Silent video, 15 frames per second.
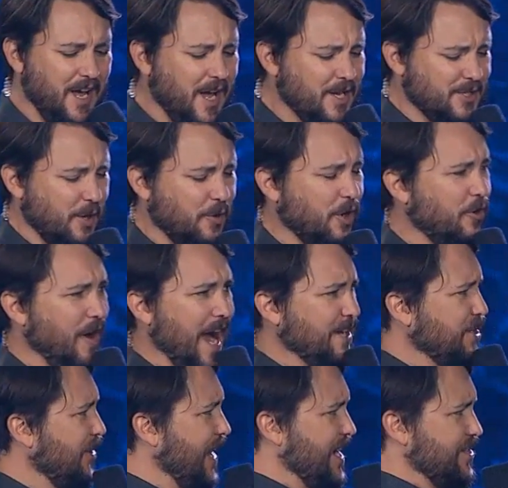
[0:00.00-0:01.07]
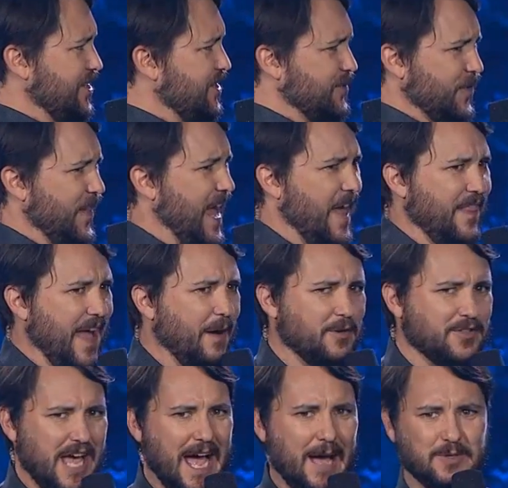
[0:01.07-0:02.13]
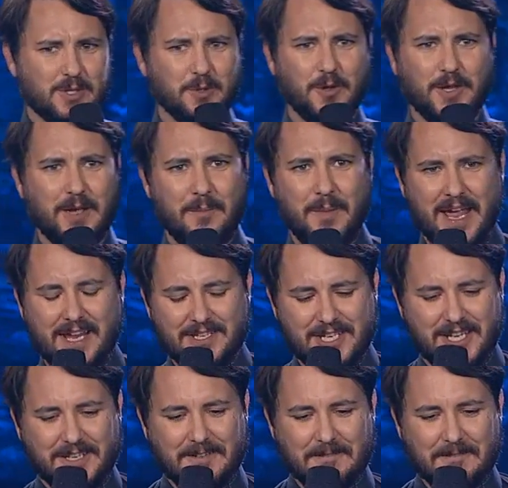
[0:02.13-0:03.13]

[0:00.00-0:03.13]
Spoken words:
So congratulations for that. That was absolutely amazing.